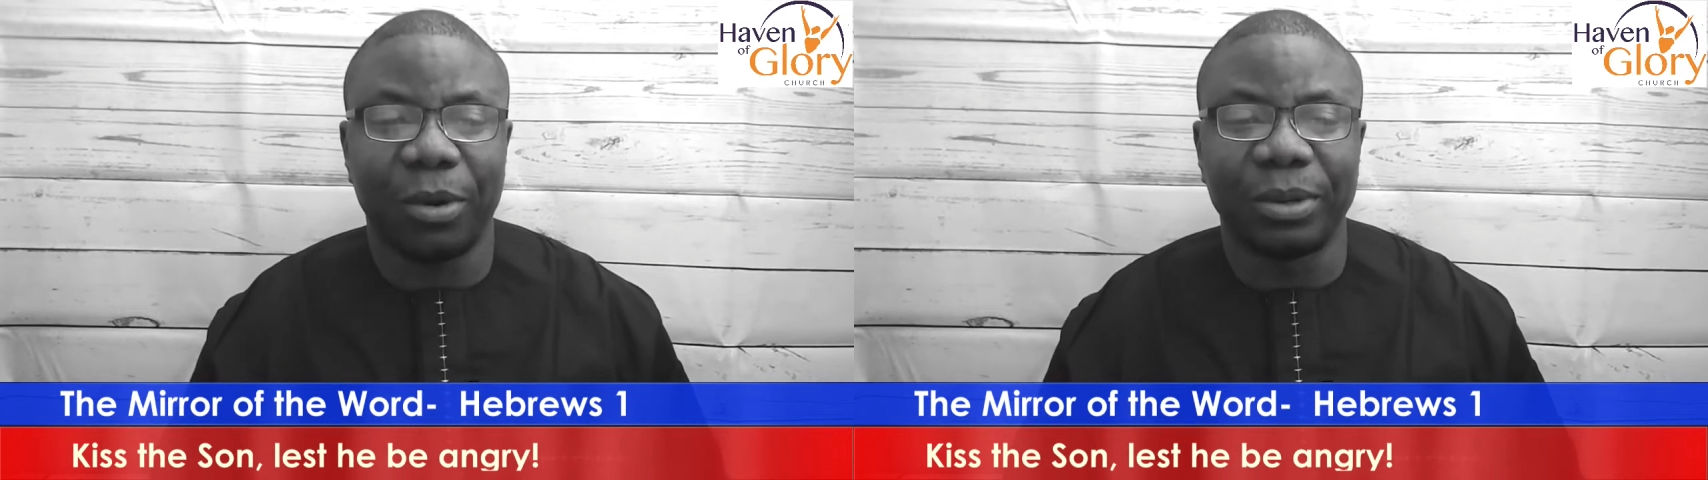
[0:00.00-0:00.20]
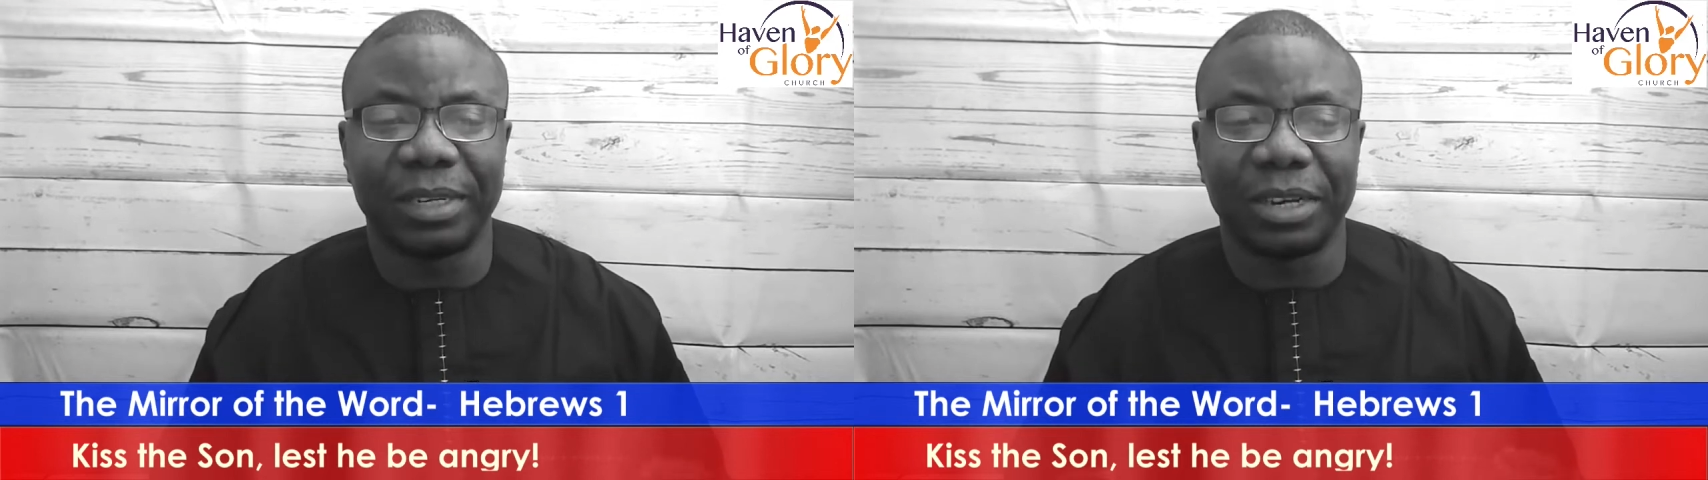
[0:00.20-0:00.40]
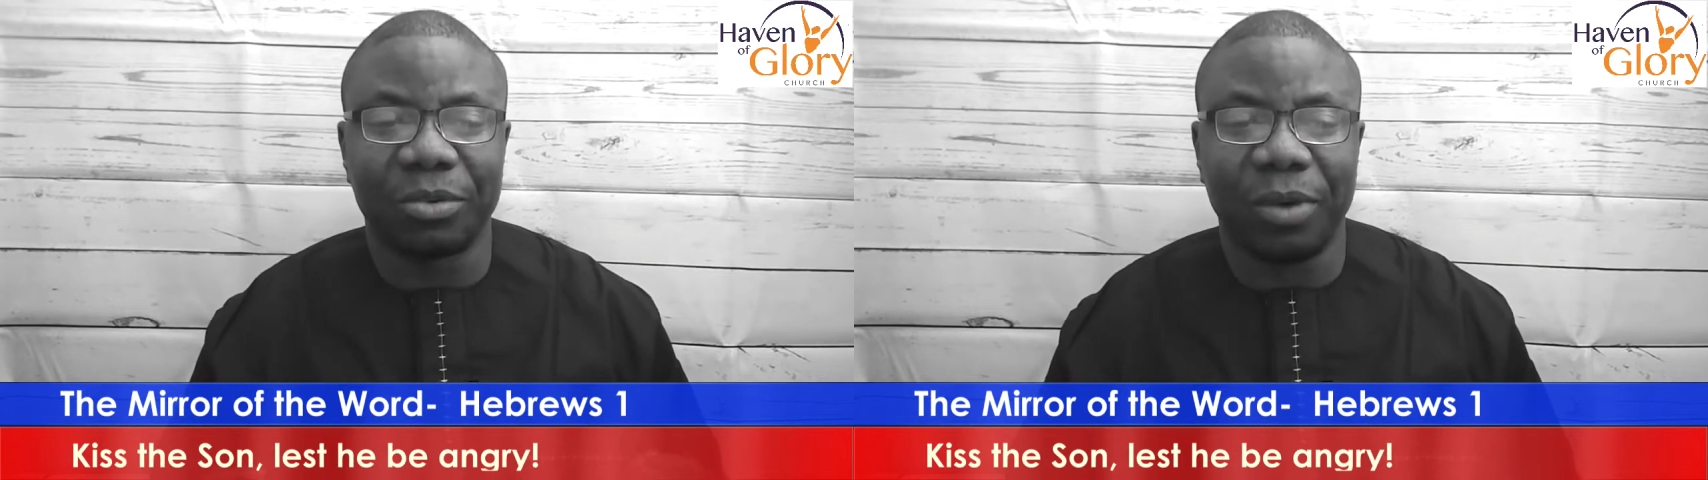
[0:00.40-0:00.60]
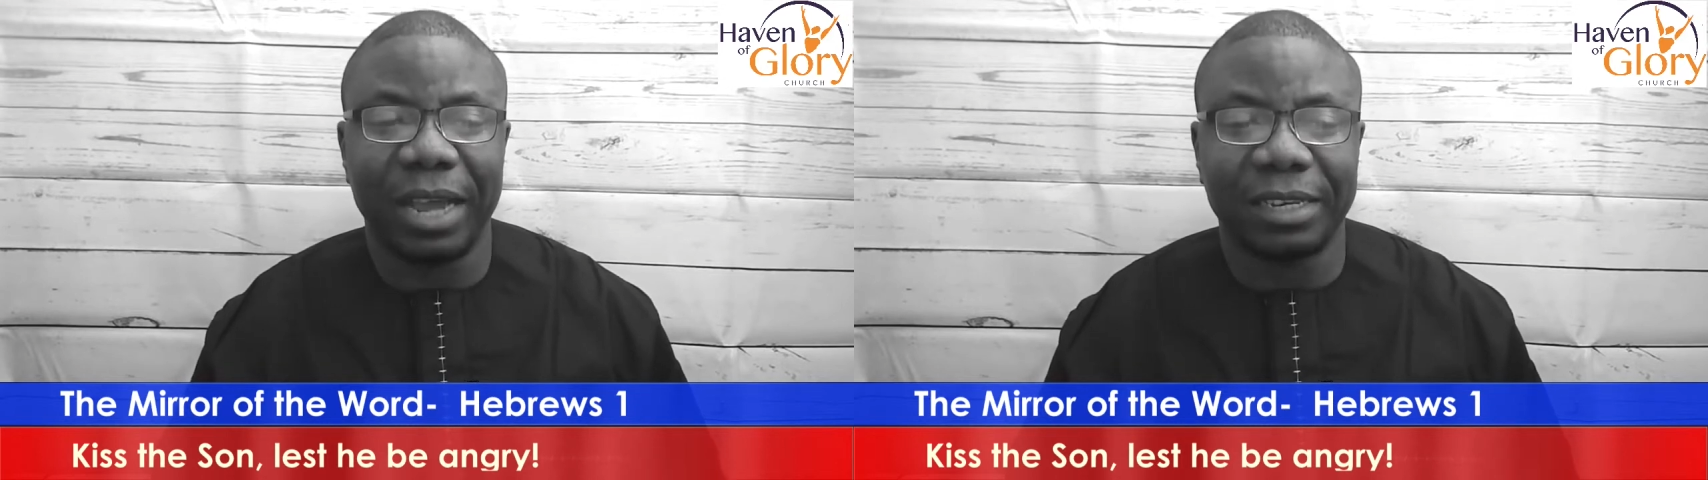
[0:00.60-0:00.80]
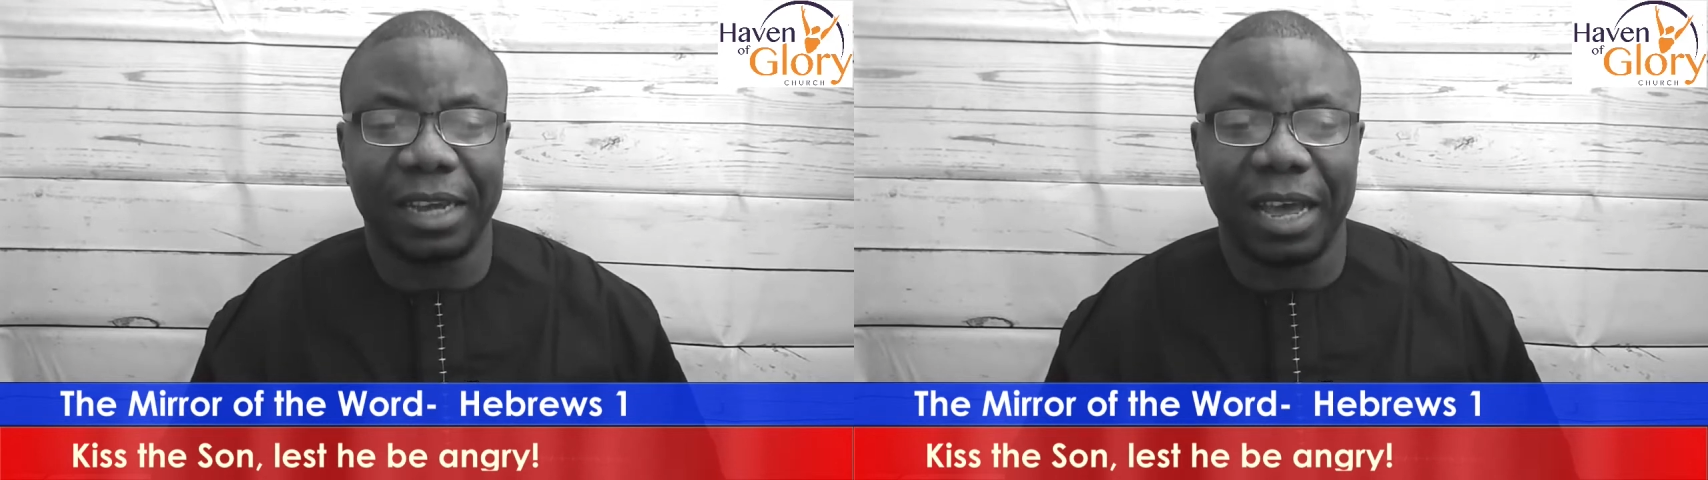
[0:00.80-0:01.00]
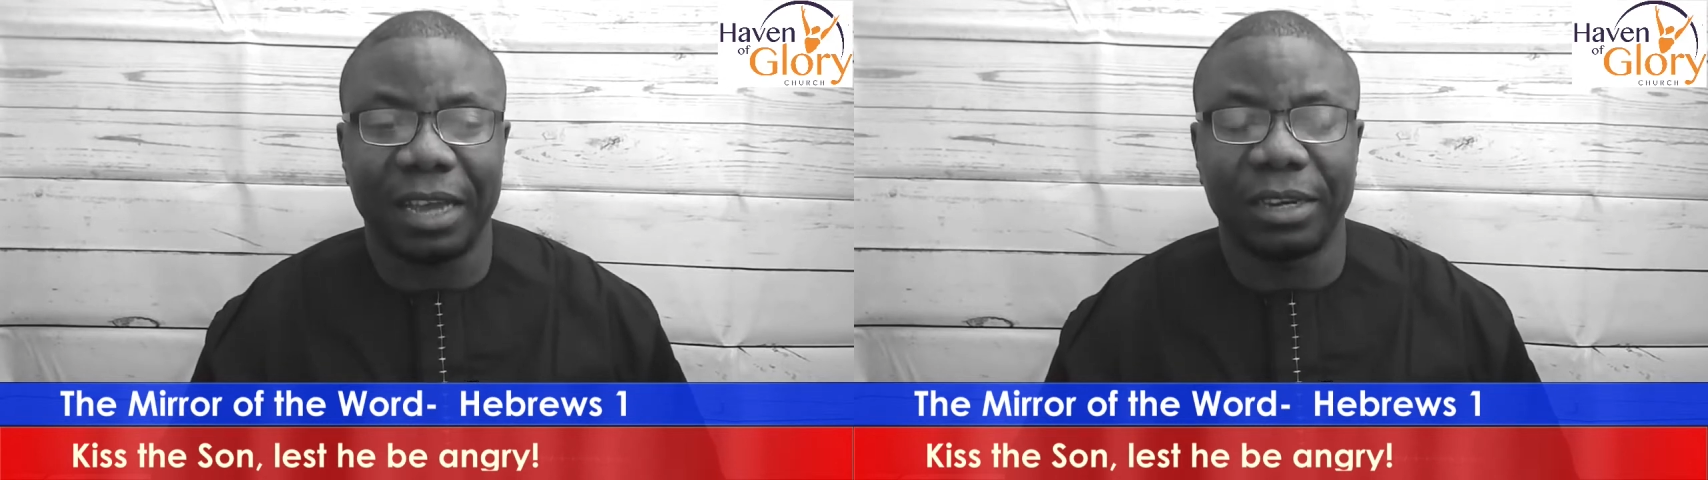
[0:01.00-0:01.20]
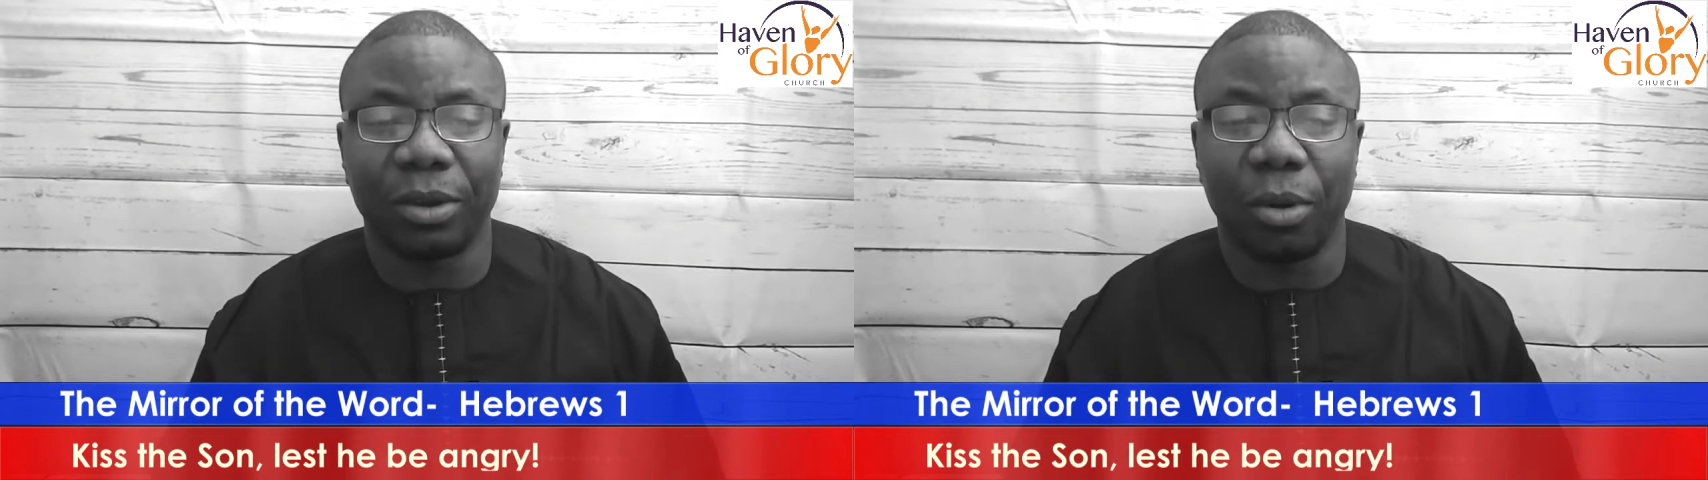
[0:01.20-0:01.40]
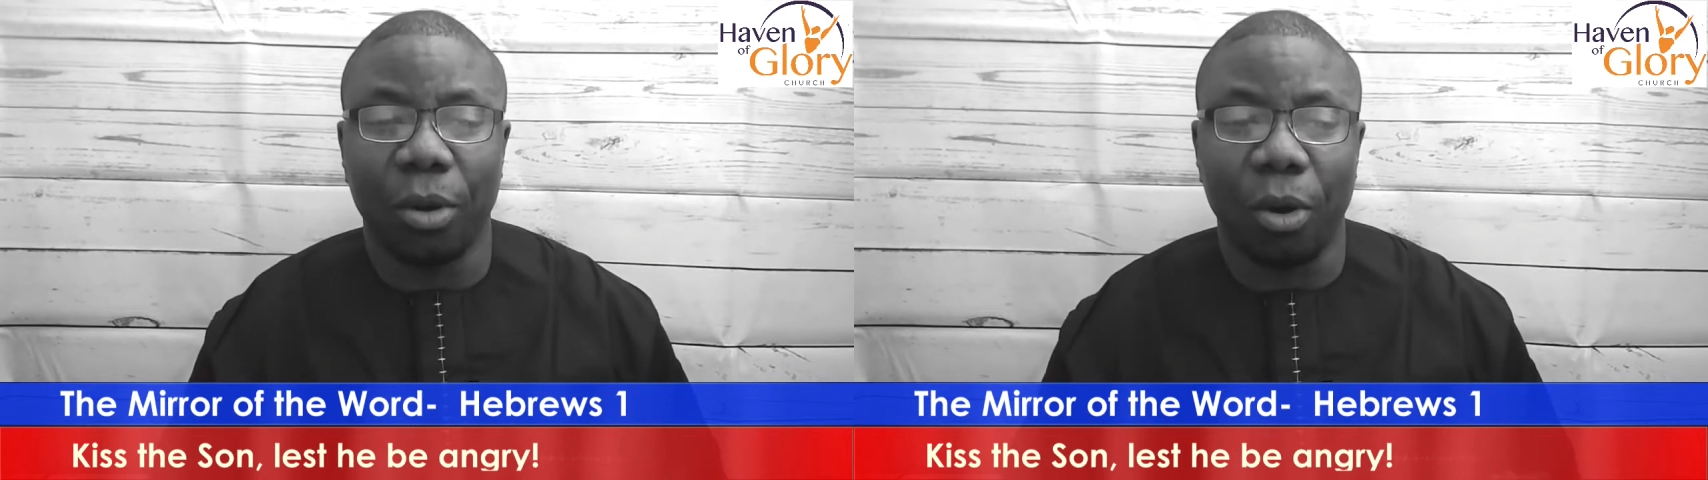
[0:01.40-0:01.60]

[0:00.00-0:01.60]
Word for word: on the right hand